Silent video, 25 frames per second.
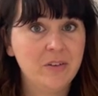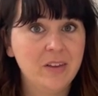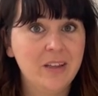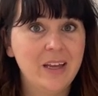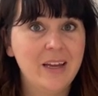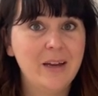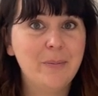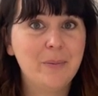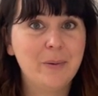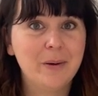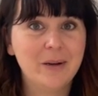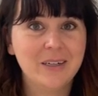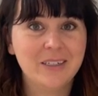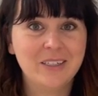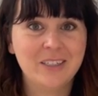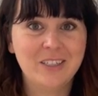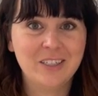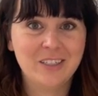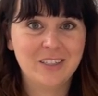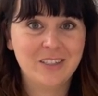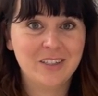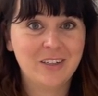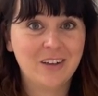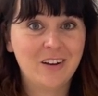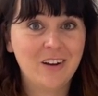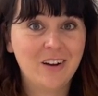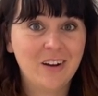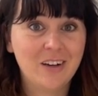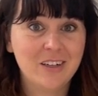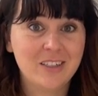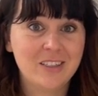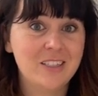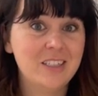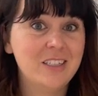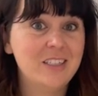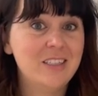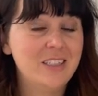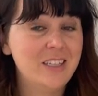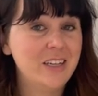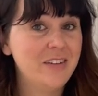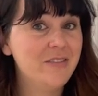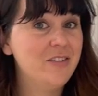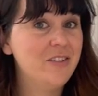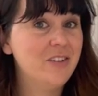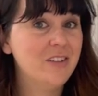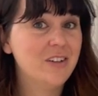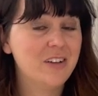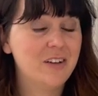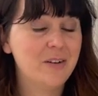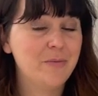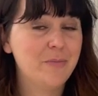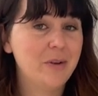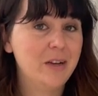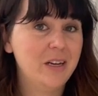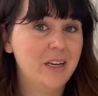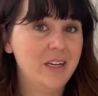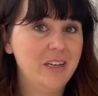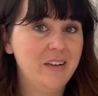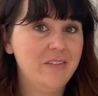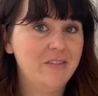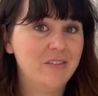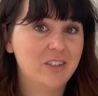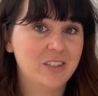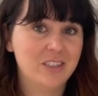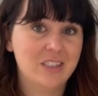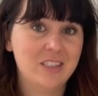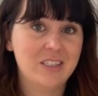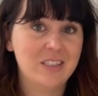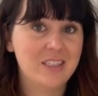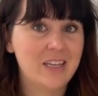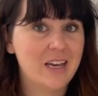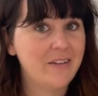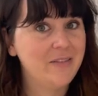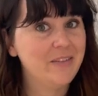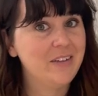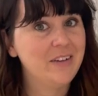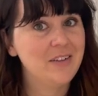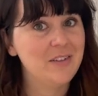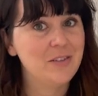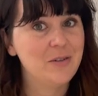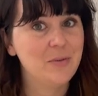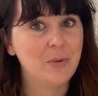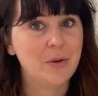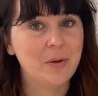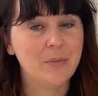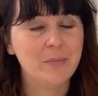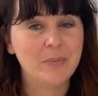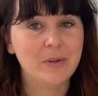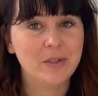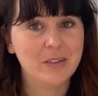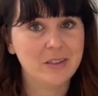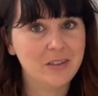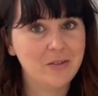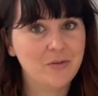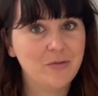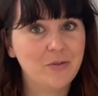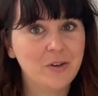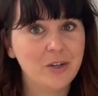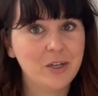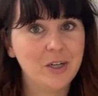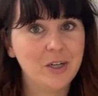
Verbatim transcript: labor and just the cost, it saves a lot of money versus having someone build it for